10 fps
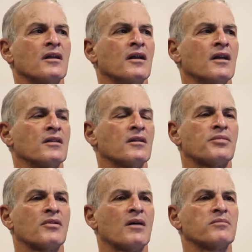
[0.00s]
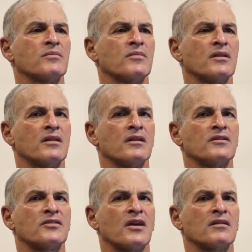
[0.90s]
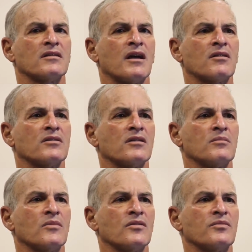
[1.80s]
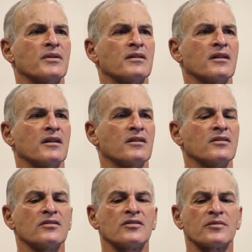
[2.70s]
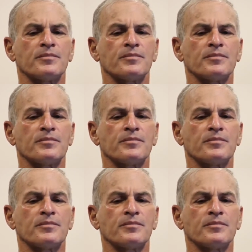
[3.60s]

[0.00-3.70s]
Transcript: And the problem with the solidarity movement is